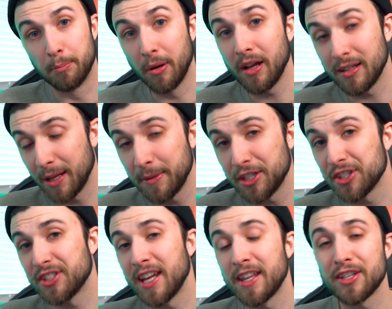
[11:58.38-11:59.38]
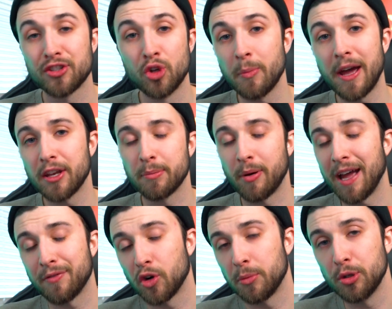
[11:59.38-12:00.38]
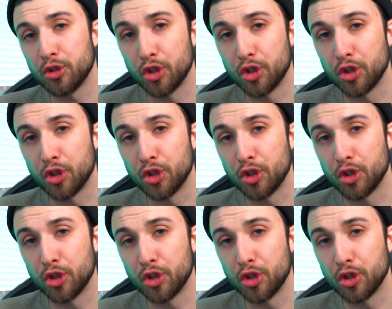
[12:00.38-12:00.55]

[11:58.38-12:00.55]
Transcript: But let me just say this, no matter the platform you